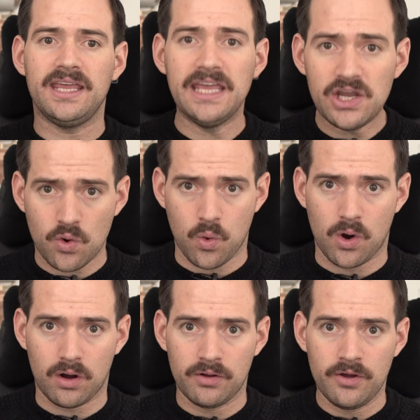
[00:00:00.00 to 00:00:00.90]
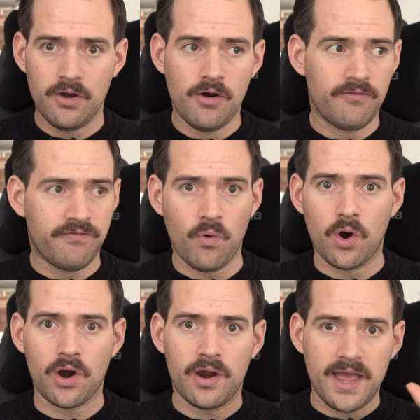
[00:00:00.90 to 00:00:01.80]
equal
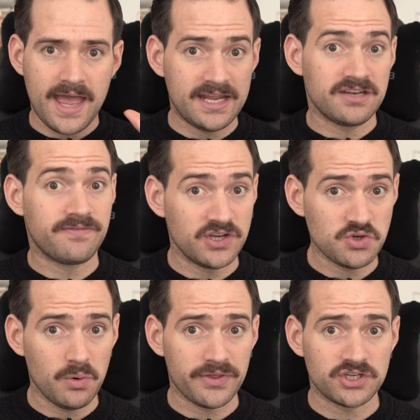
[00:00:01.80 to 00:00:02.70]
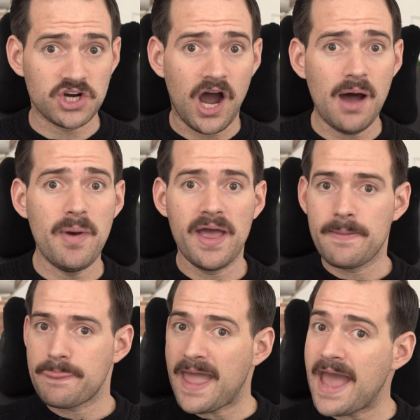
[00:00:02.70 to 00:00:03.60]
for an individual with a job
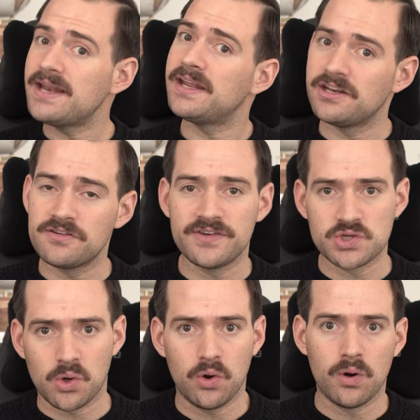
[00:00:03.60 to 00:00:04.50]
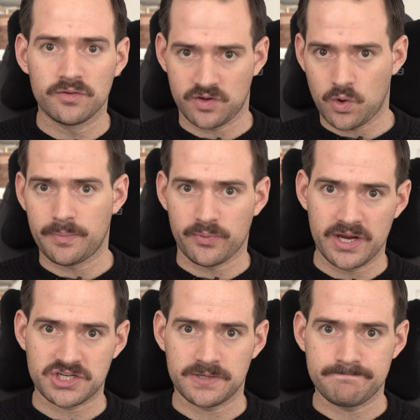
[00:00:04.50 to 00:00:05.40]
and an individual who owns a
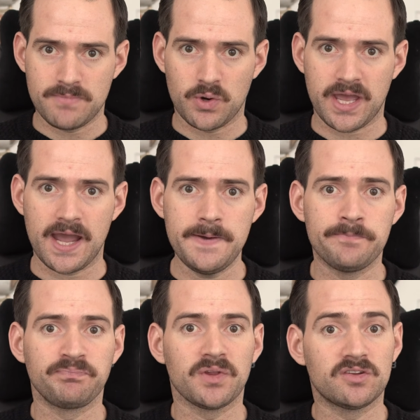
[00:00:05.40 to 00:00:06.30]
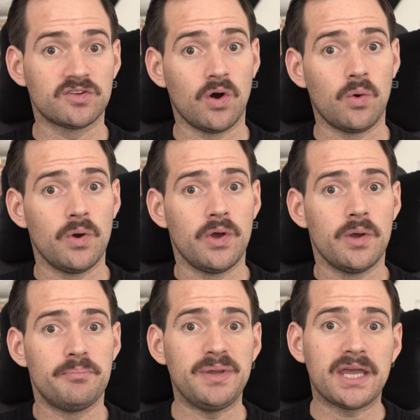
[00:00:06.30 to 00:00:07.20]
corporation, okay? So
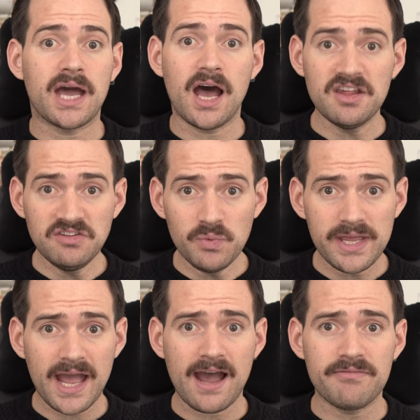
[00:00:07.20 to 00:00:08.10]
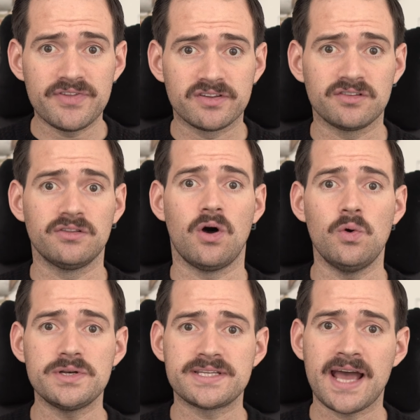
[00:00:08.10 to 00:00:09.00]
because we have this
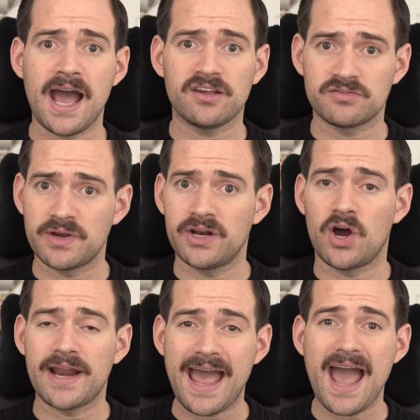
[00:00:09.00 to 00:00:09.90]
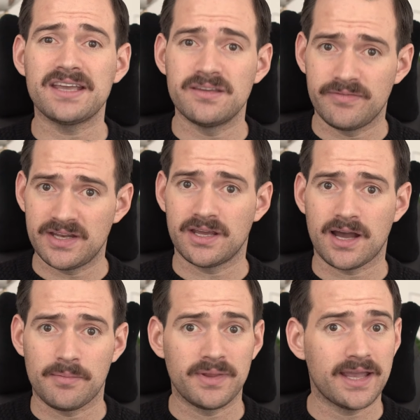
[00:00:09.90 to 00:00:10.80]
low tax rate on active
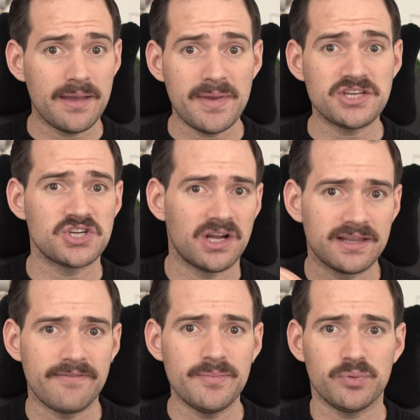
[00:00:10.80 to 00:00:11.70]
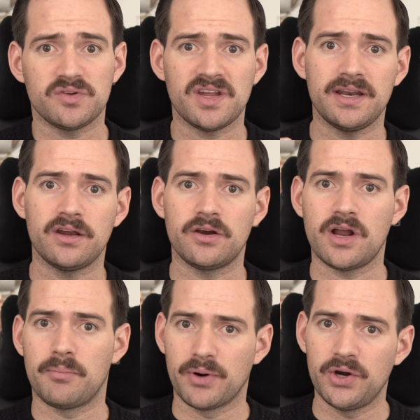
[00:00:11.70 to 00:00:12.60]
income, like I mentioned, 11% here in
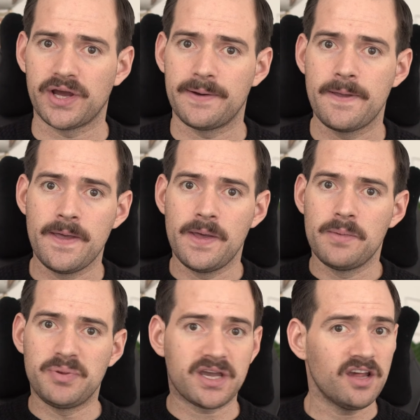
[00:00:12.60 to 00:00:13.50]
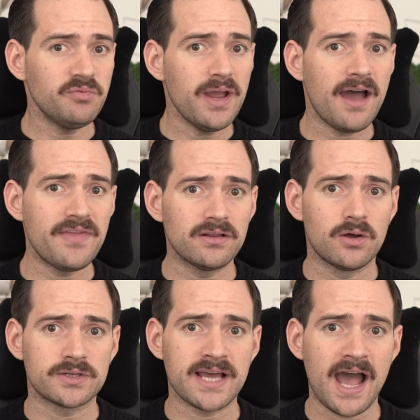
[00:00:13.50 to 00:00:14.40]
Alberta, because we have that
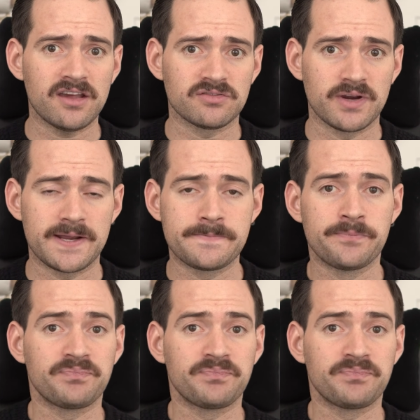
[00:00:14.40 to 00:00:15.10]
low tax rate,